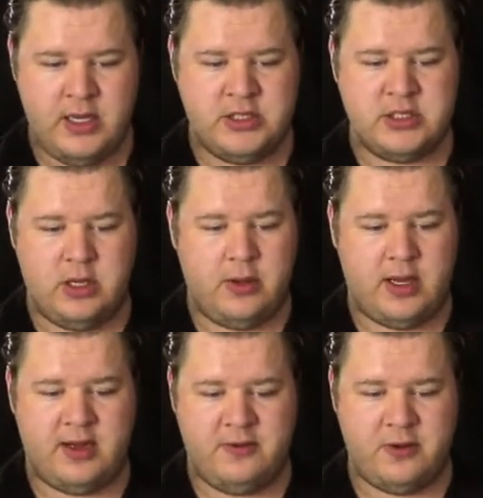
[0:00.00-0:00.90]
So
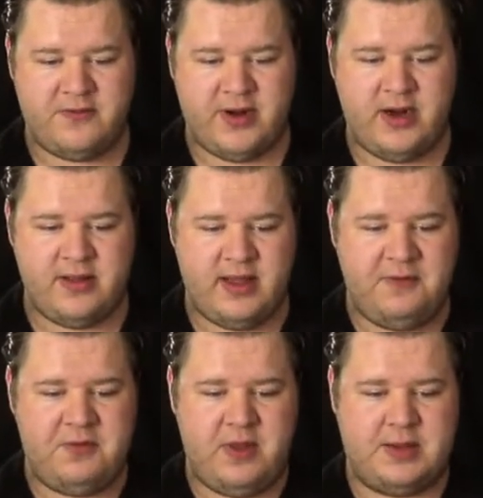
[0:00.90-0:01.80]
over here, they
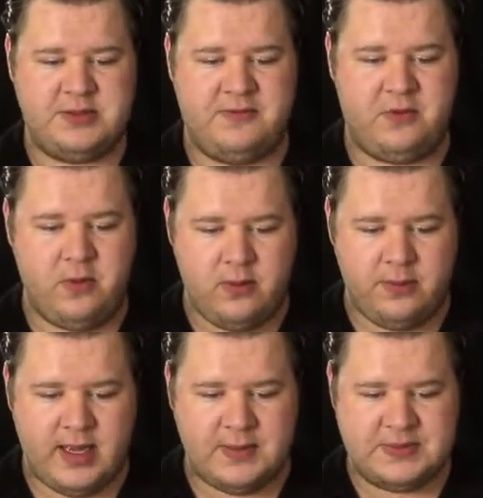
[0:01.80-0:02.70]
give you the option of Google
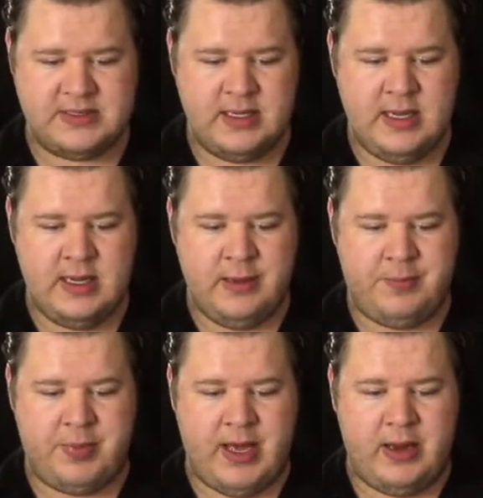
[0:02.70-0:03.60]
Maps,
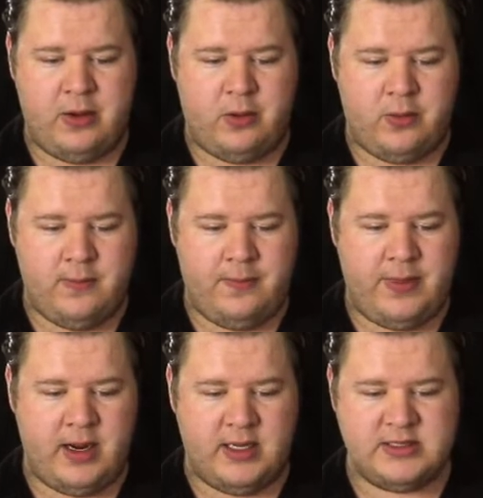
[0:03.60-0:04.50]
but
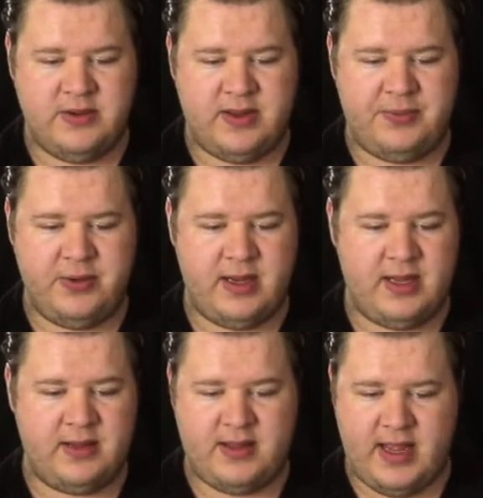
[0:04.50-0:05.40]
they also put
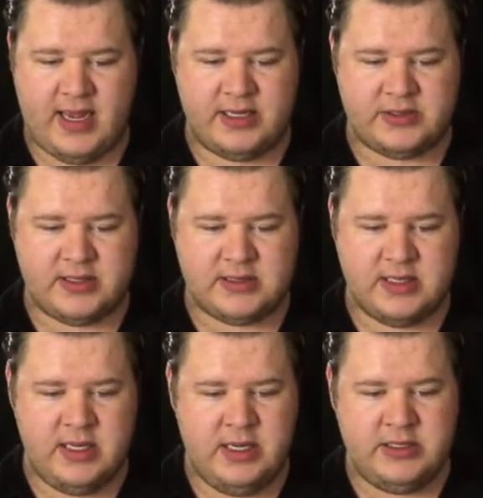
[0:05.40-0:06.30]
in the address.
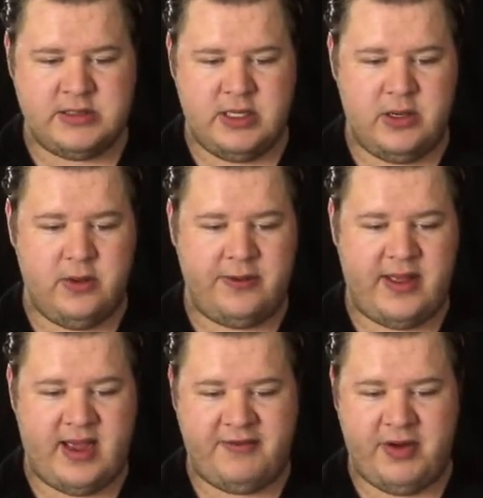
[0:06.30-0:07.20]
So
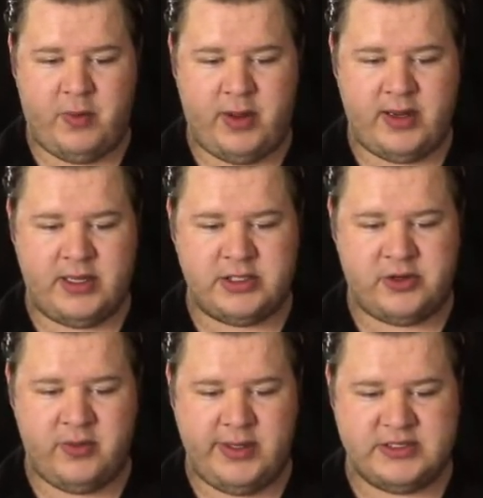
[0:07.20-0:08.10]
they have here 100
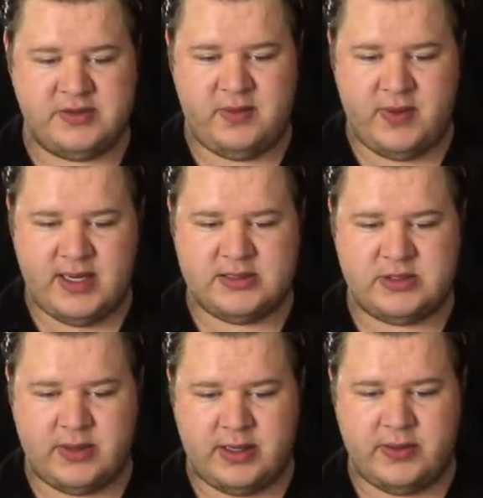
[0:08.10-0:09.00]
Queen Street West,
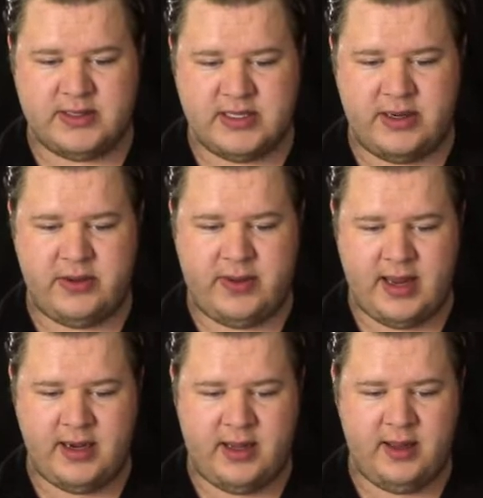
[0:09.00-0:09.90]
Toronto, Ontario,
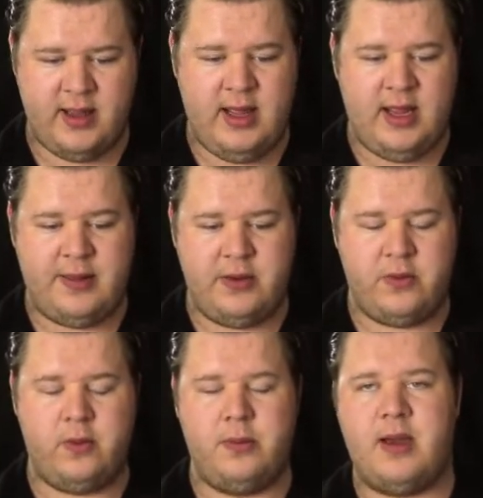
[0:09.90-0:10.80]
Canada, and then a
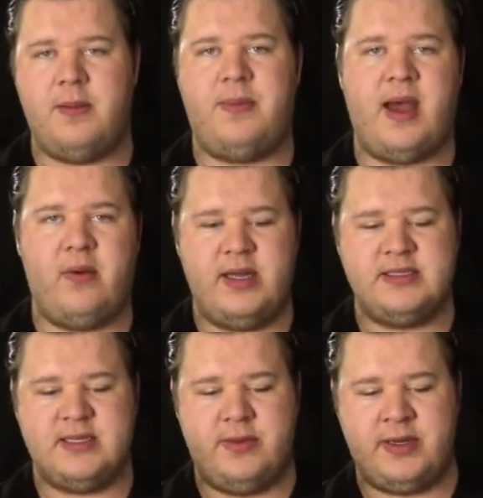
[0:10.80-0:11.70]
Google map. That way
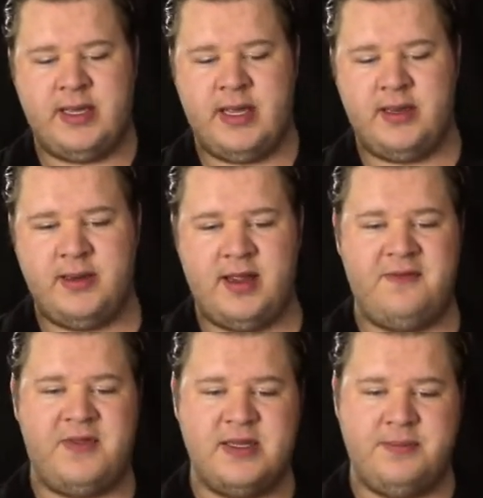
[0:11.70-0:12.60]
someone can,
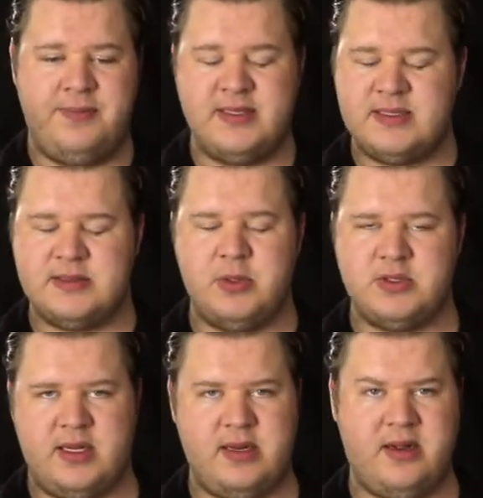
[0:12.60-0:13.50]
if this is
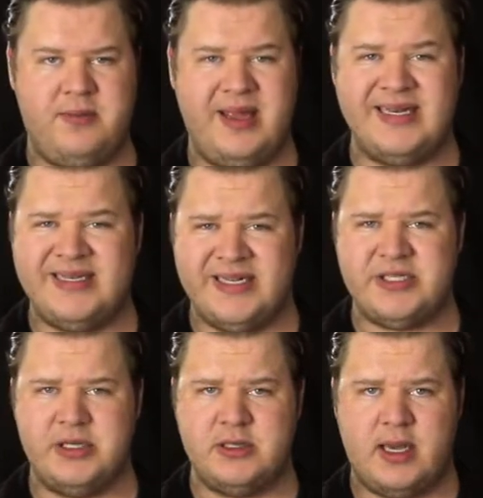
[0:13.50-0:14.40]
most likely going to be a
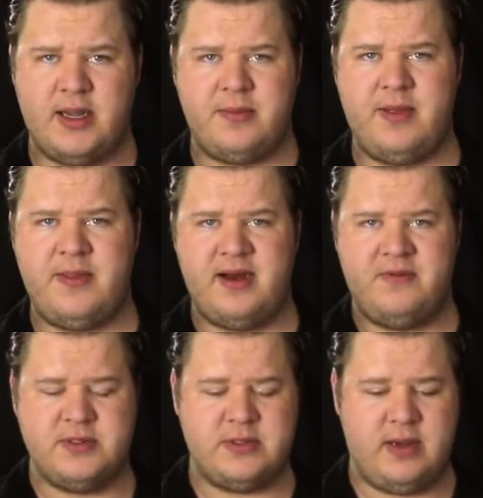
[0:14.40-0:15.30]
digital document that
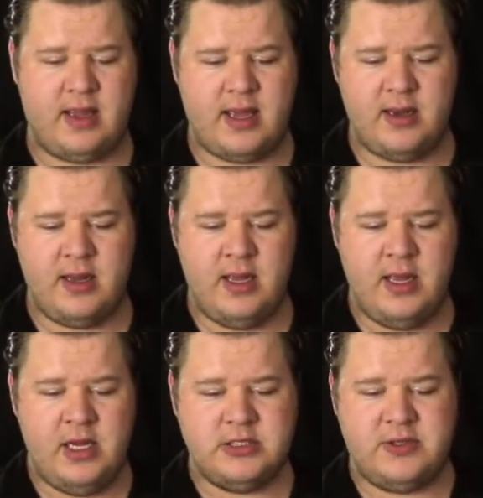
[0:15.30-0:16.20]
everyone's going to get.
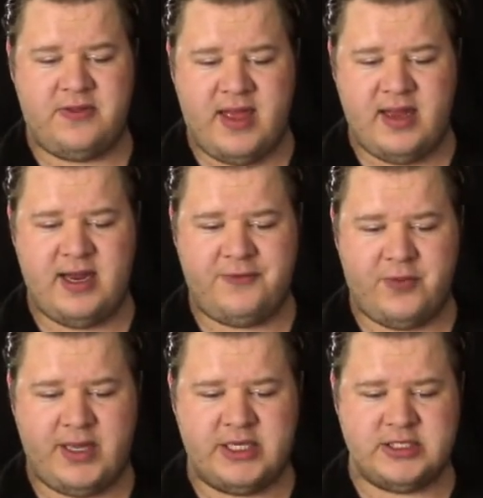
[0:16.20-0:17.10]
So then
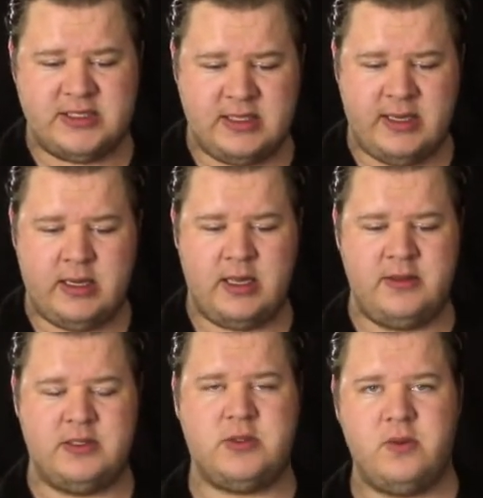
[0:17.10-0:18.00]
everyone can just click
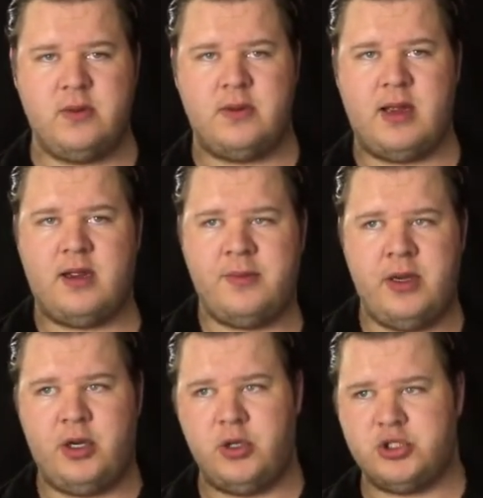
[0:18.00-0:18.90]
on this Google
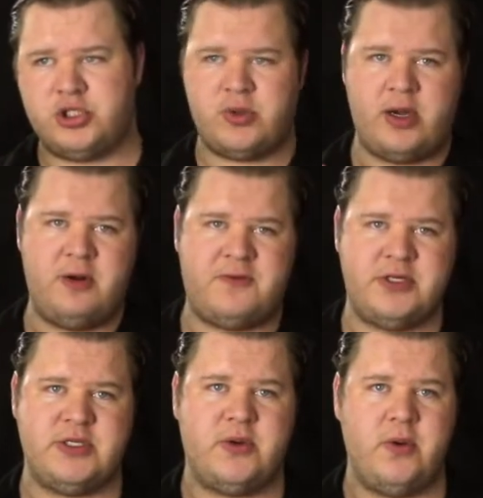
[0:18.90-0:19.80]
document, go straight over
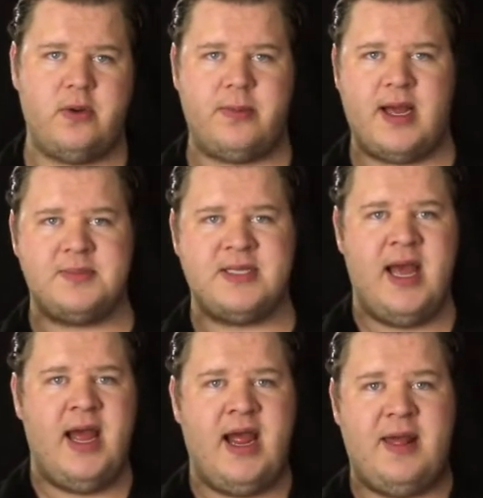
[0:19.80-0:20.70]
to Google Maps,
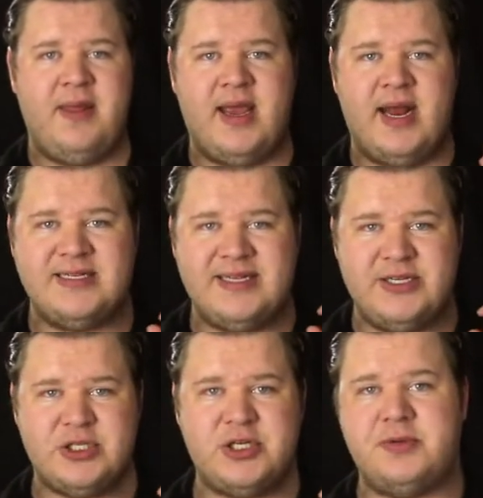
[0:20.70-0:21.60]
and they can actually
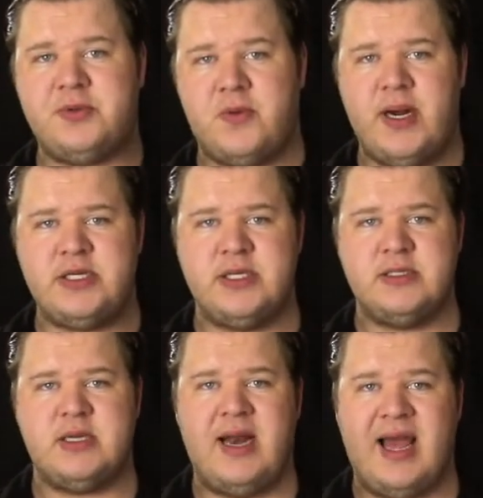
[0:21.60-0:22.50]
search up
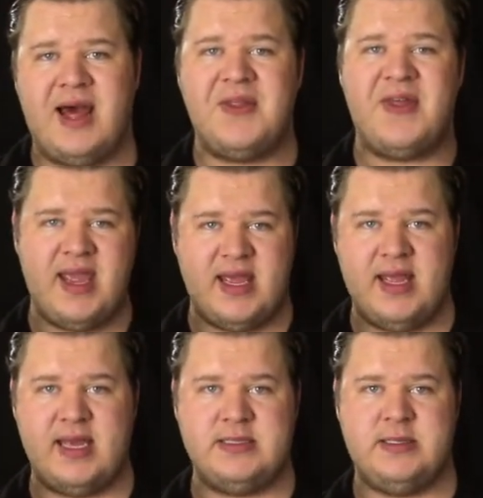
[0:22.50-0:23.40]
directions on how they can
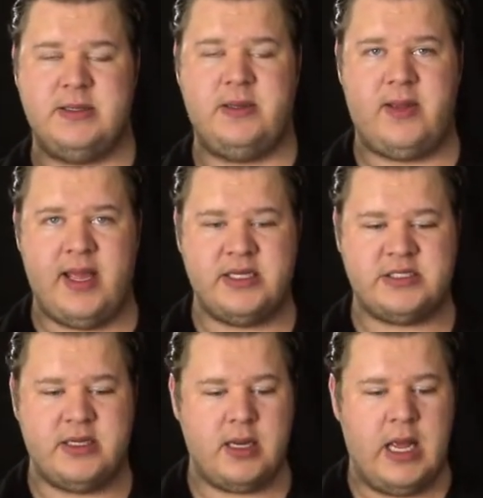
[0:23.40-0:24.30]
get to the
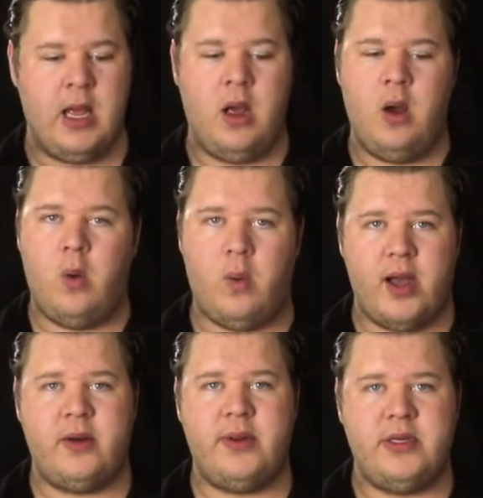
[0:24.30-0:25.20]
location.
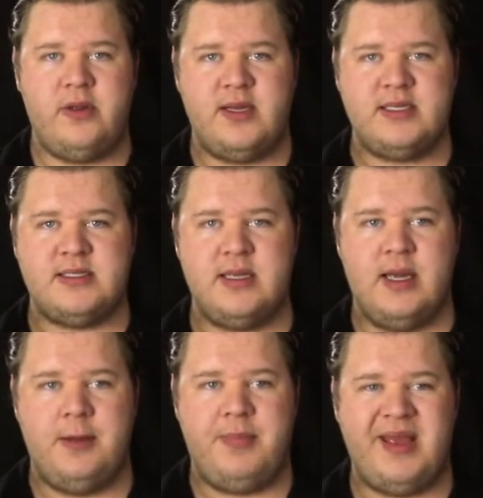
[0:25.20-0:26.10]
Why do we do this?
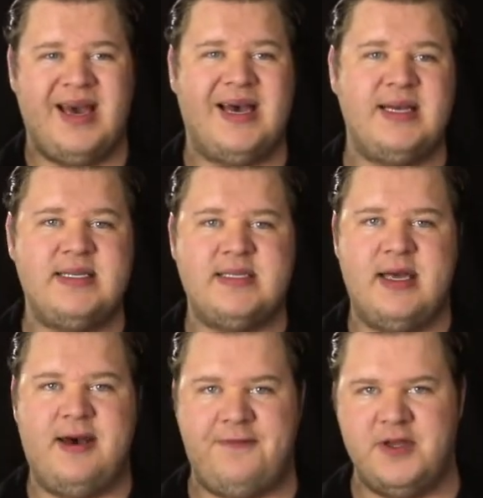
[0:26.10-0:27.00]
Because
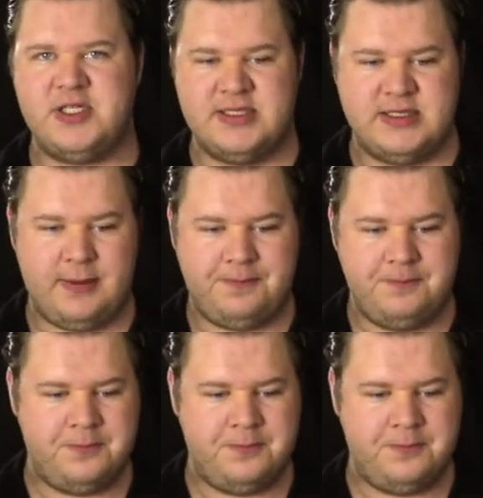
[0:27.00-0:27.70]
efficiency.